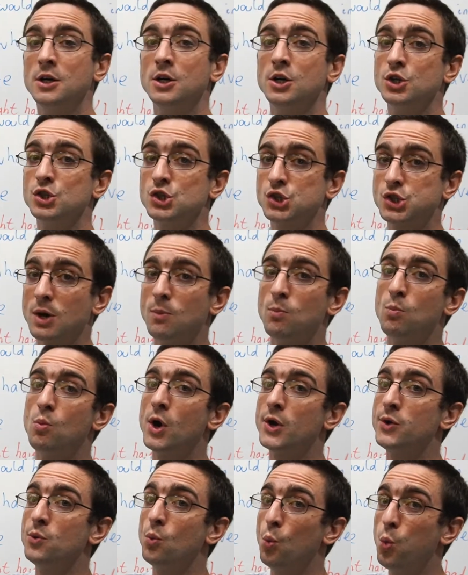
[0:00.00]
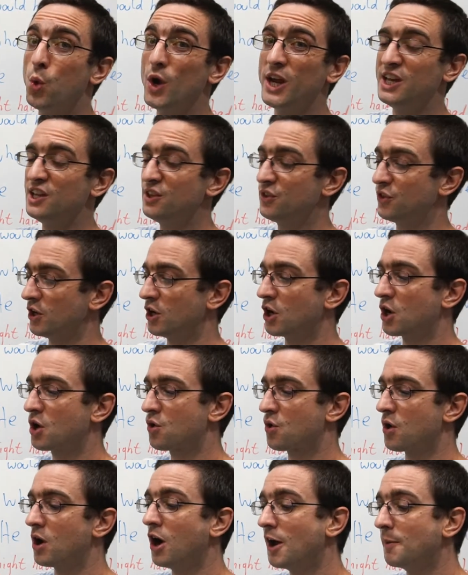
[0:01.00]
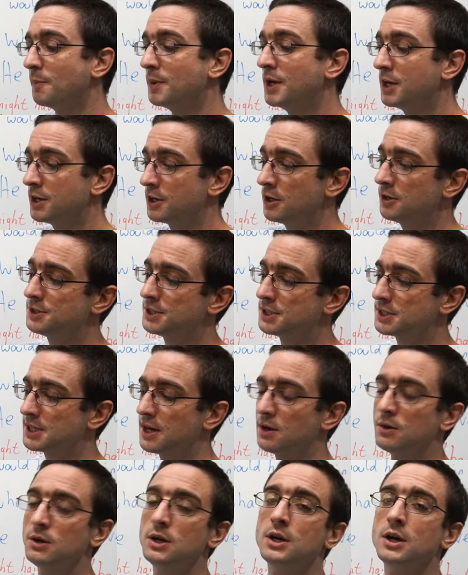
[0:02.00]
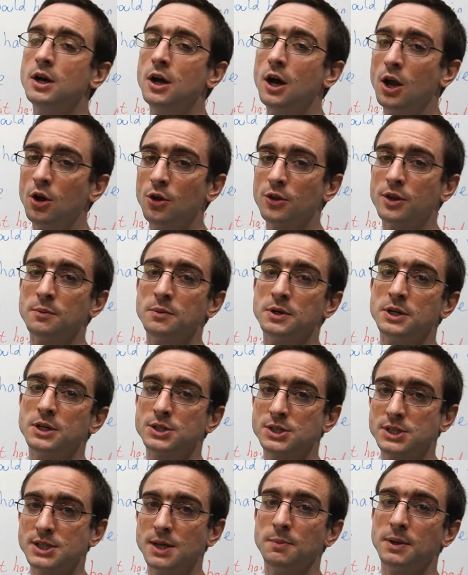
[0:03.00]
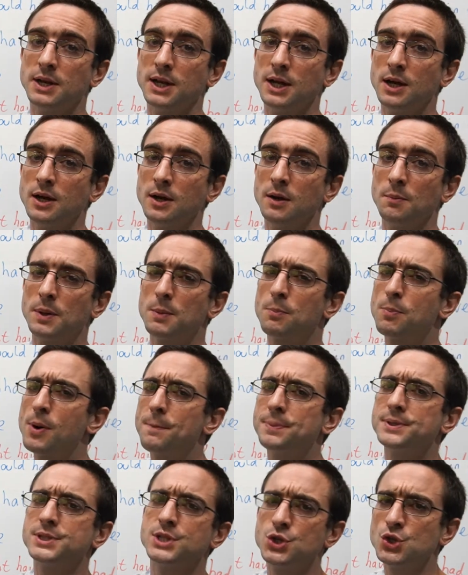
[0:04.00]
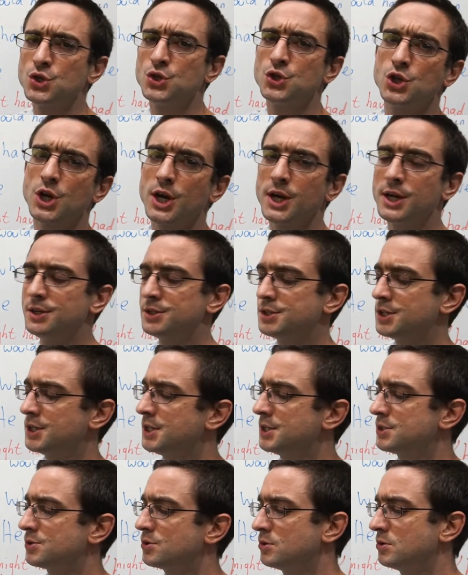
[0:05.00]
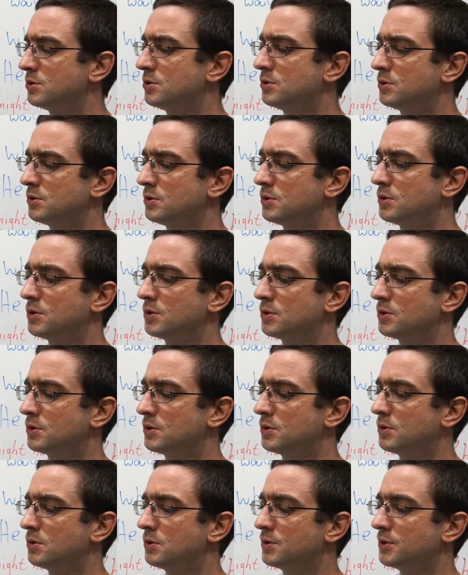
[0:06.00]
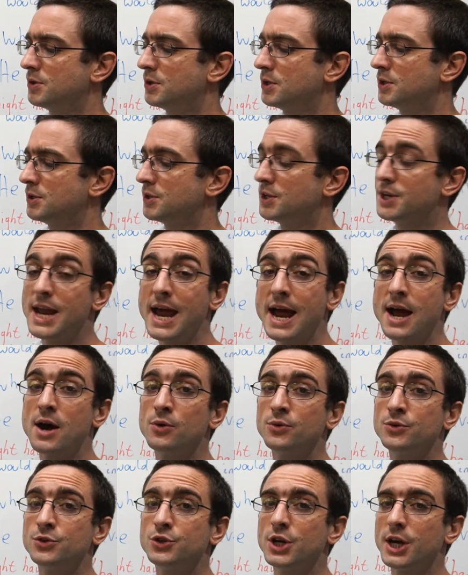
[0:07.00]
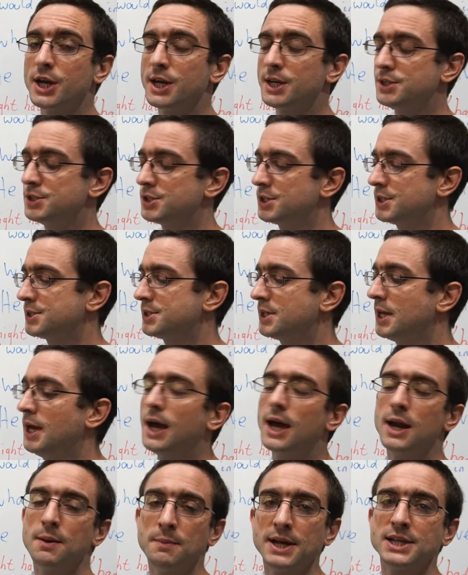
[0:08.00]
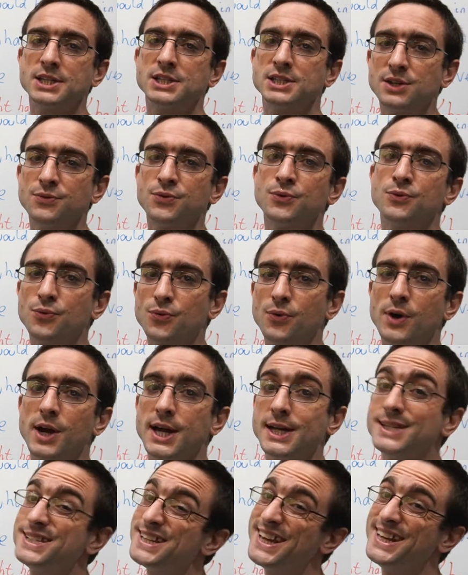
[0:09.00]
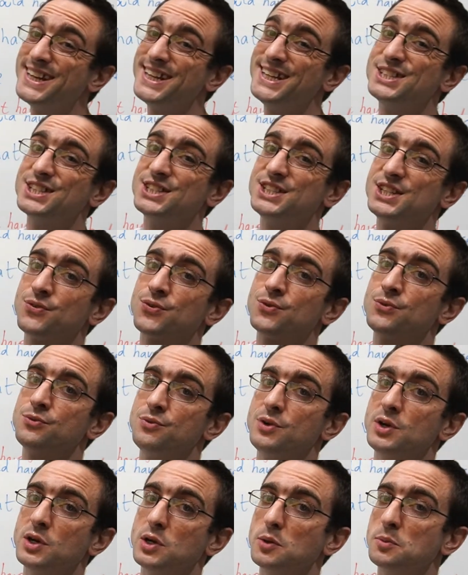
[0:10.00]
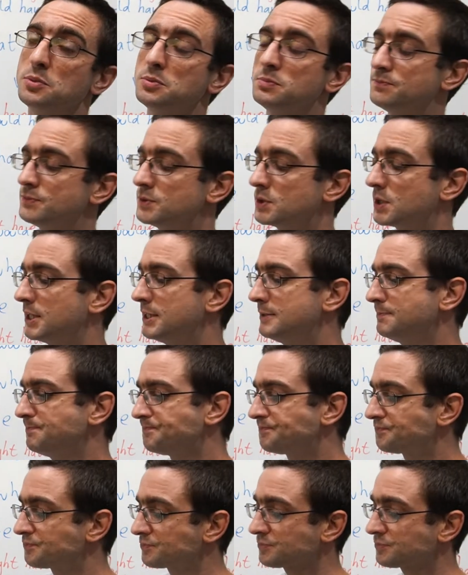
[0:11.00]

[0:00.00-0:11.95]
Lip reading: someone with a crime. Notice how a lot of them are similar, but preposition changes or the noun changes, and it makes a different phrase. It needs a different verb. Okay.